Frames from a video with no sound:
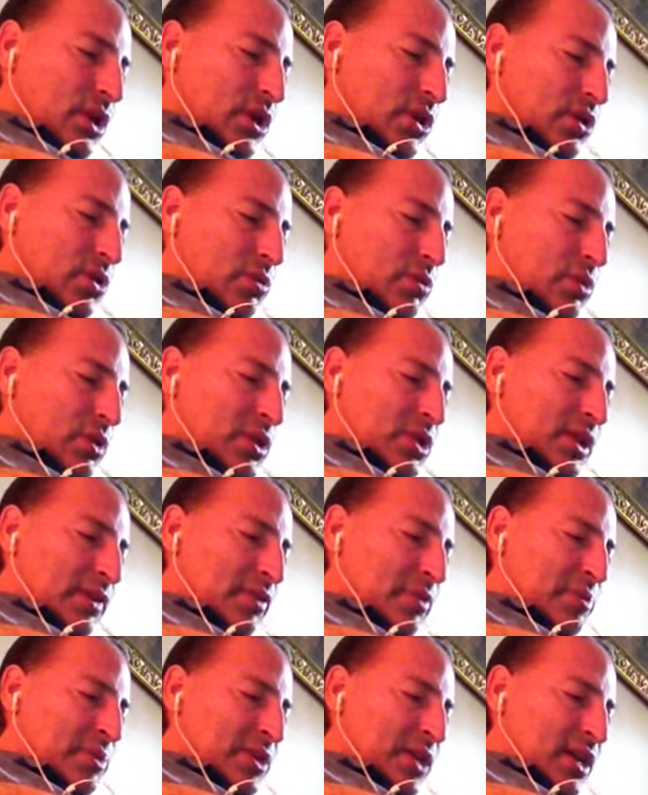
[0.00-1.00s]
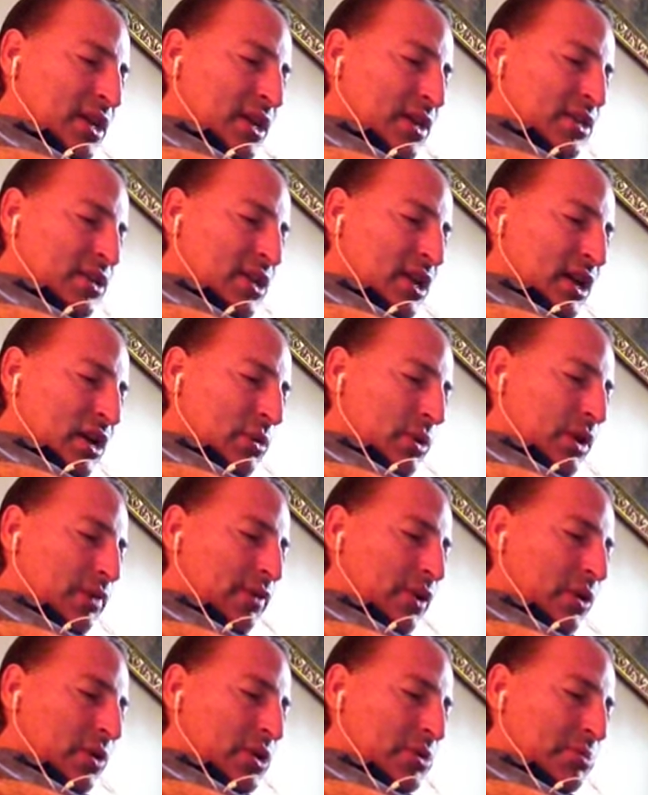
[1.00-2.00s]
Your words have upset us. We have
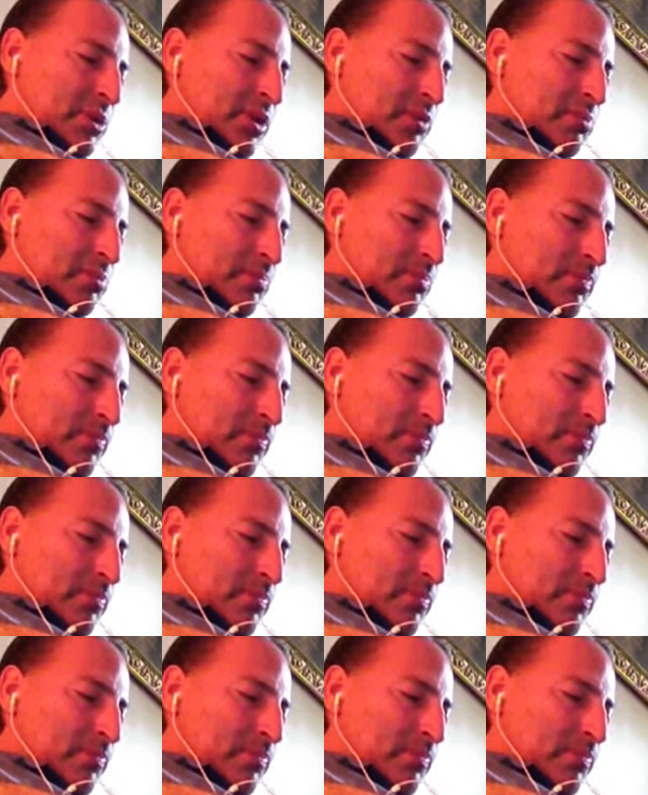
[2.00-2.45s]
always been